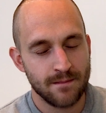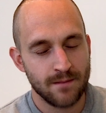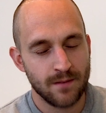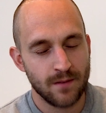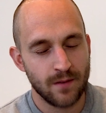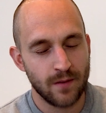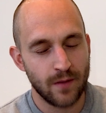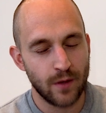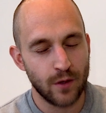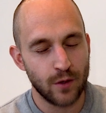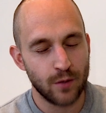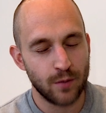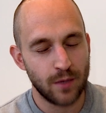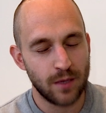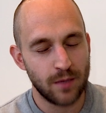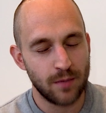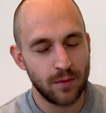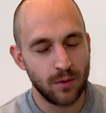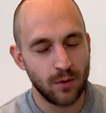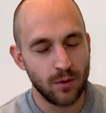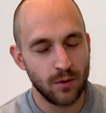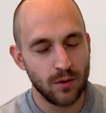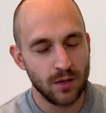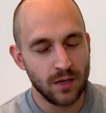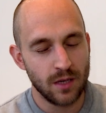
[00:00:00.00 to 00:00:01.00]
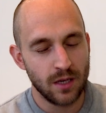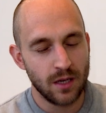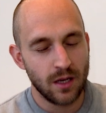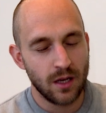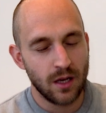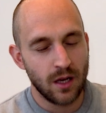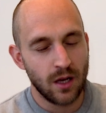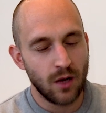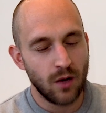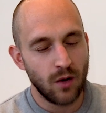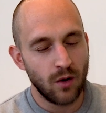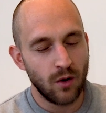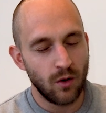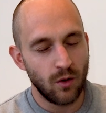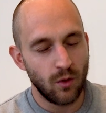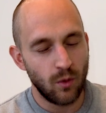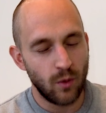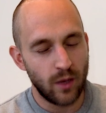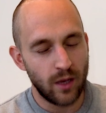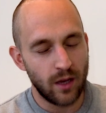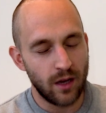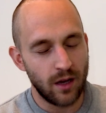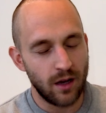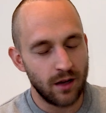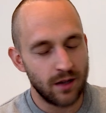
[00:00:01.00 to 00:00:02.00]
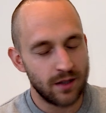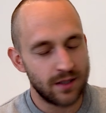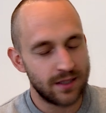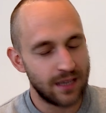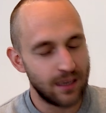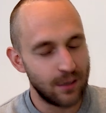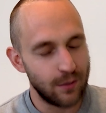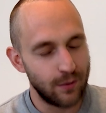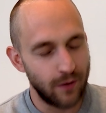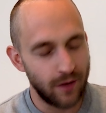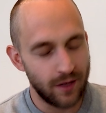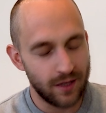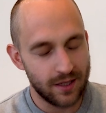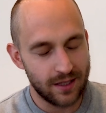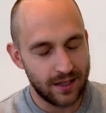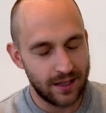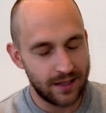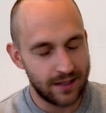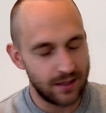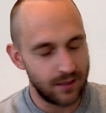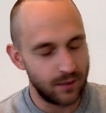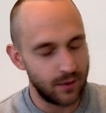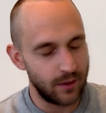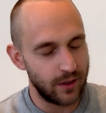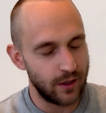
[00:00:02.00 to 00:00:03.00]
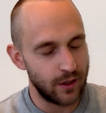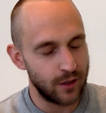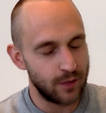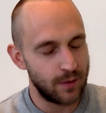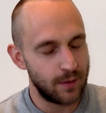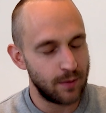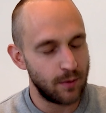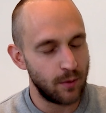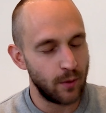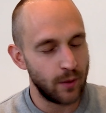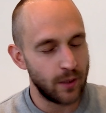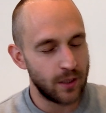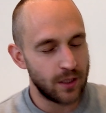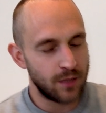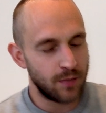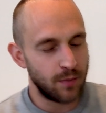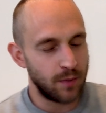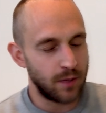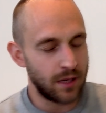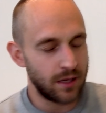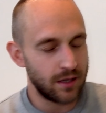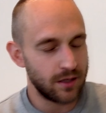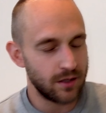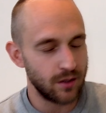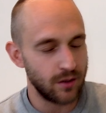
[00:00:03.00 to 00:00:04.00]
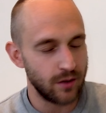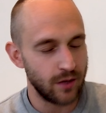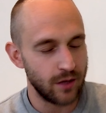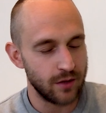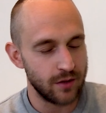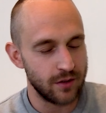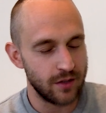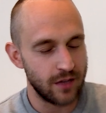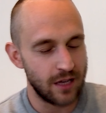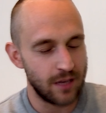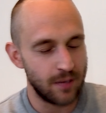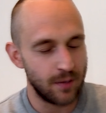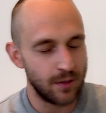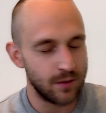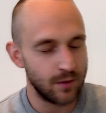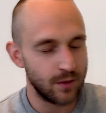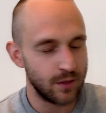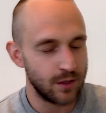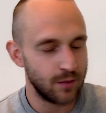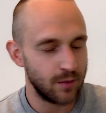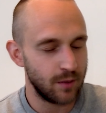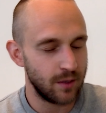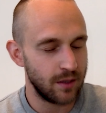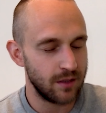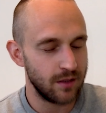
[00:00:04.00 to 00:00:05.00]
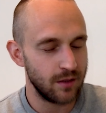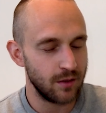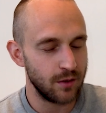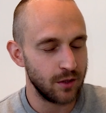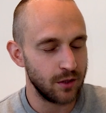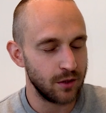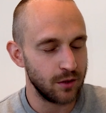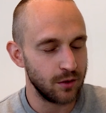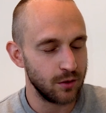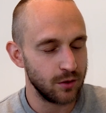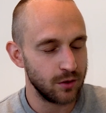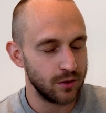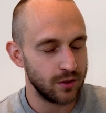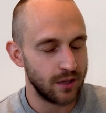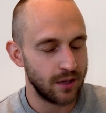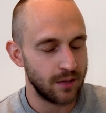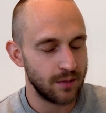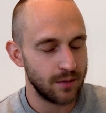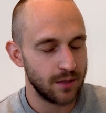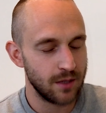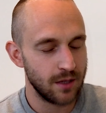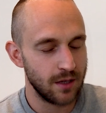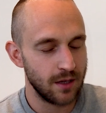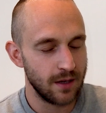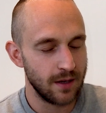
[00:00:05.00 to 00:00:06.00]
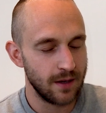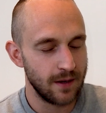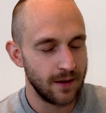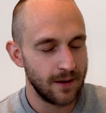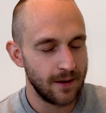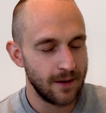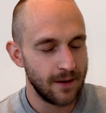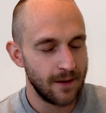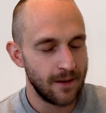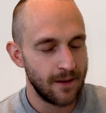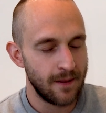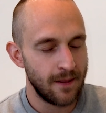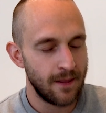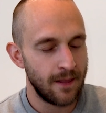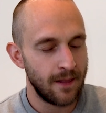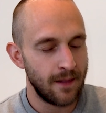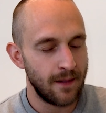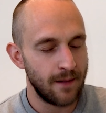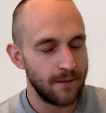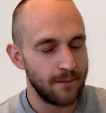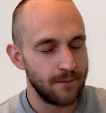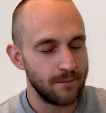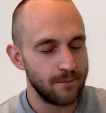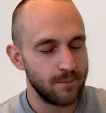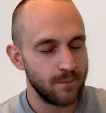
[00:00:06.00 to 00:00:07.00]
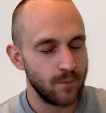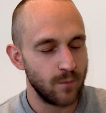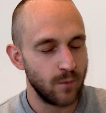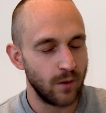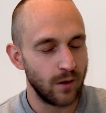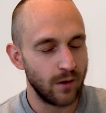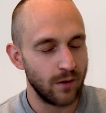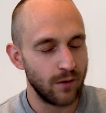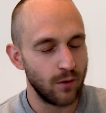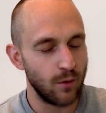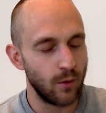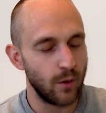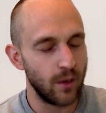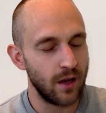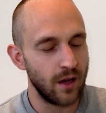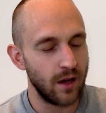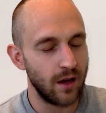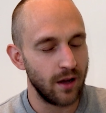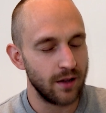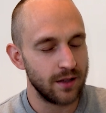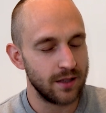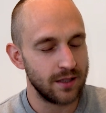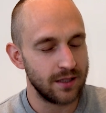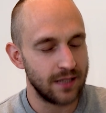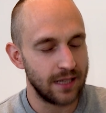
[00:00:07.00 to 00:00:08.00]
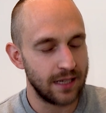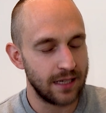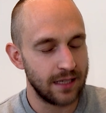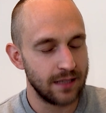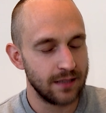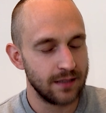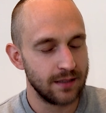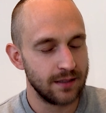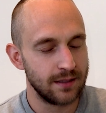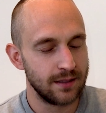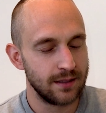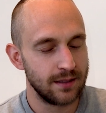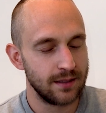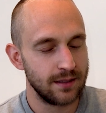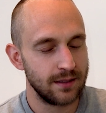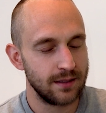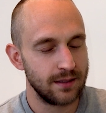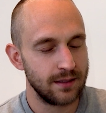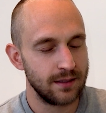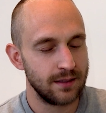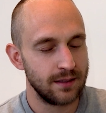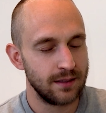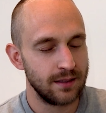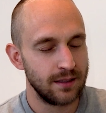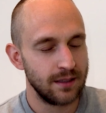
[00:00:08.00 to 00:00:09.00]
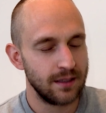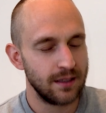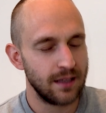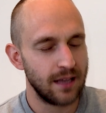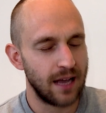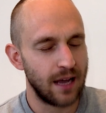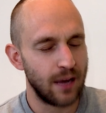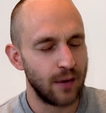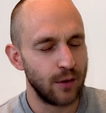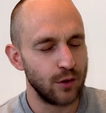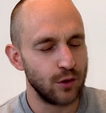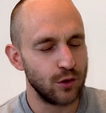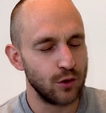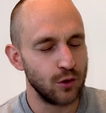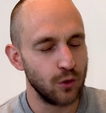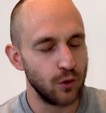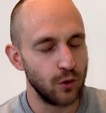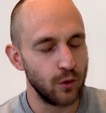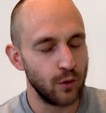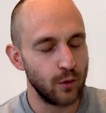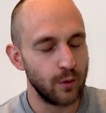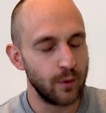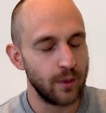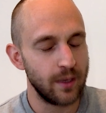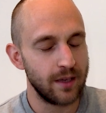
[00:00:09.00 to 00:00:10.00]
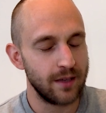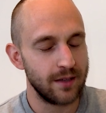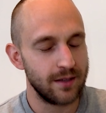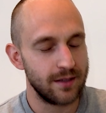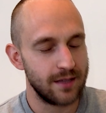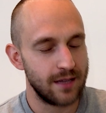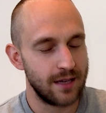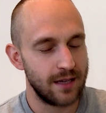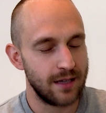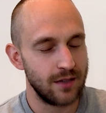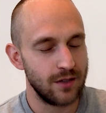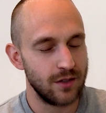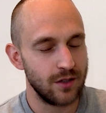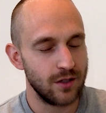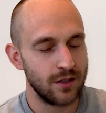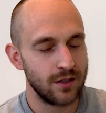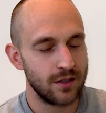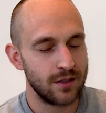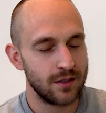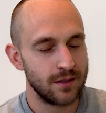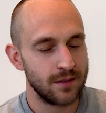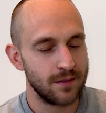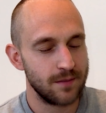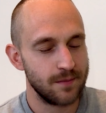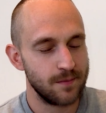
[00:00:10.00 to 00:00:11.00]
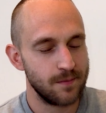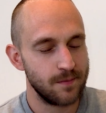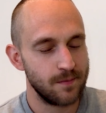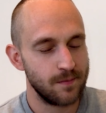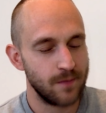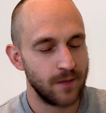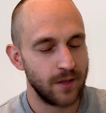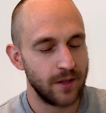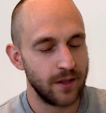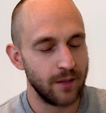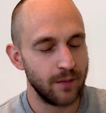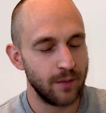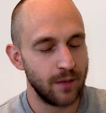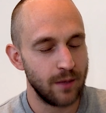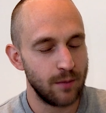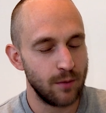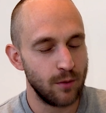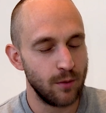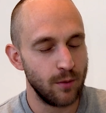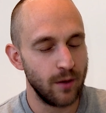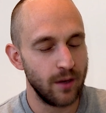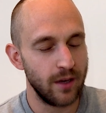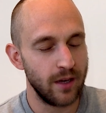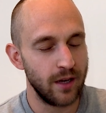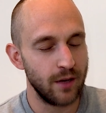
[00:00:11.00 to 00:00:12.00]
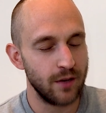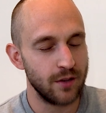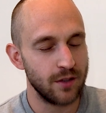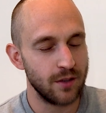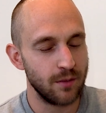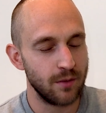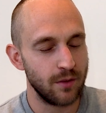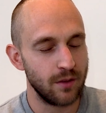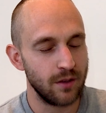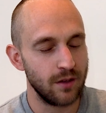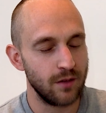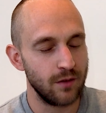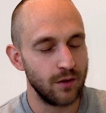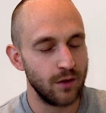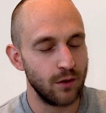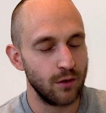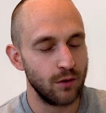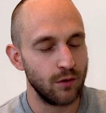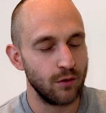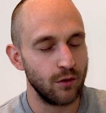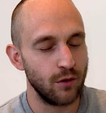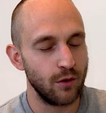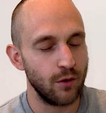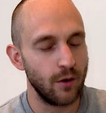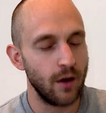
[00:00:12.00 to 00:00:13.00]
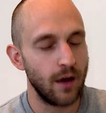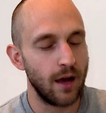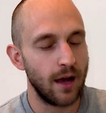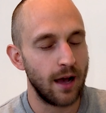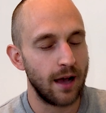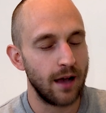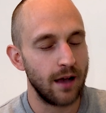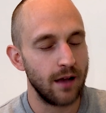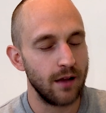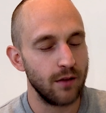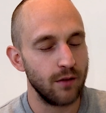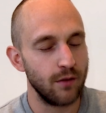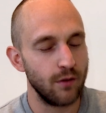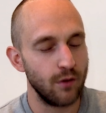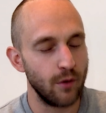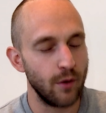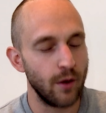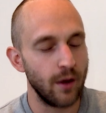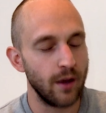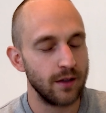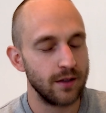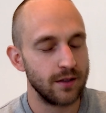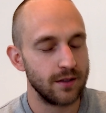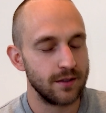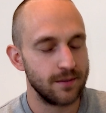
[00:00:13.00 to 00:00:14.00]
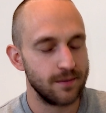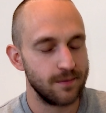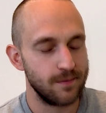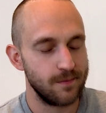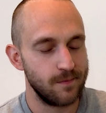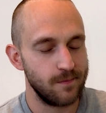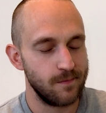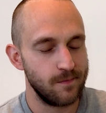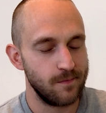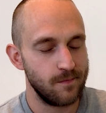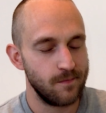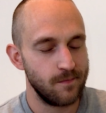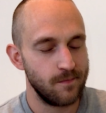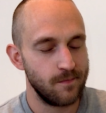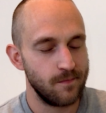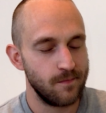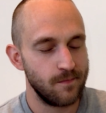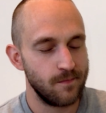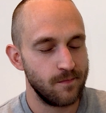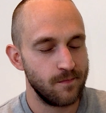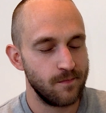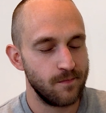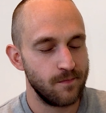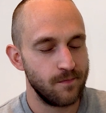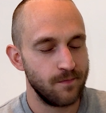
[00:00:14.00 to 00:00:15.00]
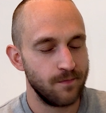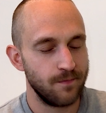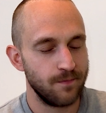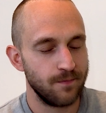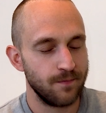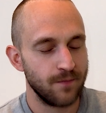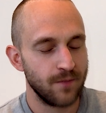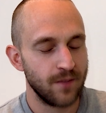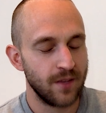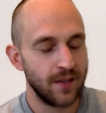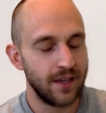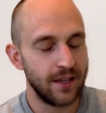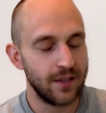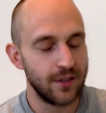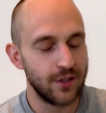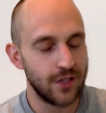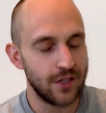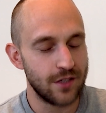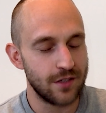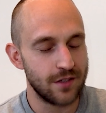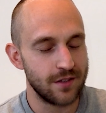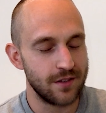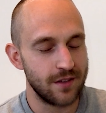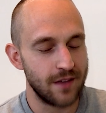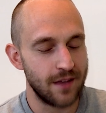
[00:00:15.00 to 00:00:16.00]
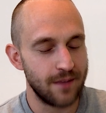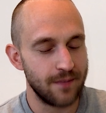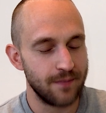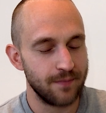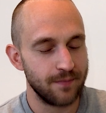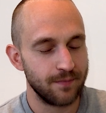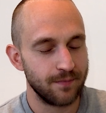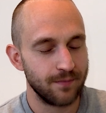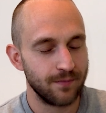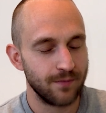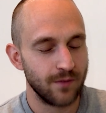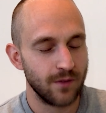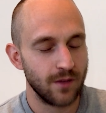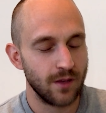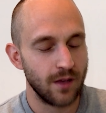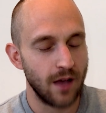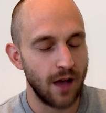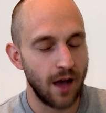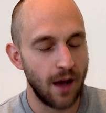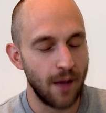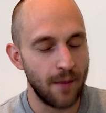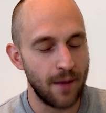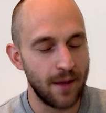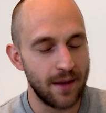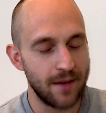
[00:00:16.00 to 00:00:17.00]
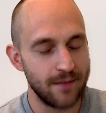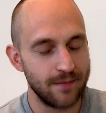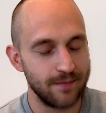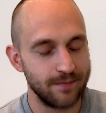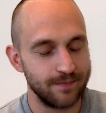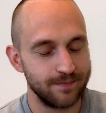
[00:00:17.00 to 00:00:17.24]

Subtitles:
That those people we are self-isolating with, those people we speak to, those neighbours we speak to on the doorsteps, wherever are today, that our joy would be contagious and that people might know something of you through us. In Jesus' name, amen.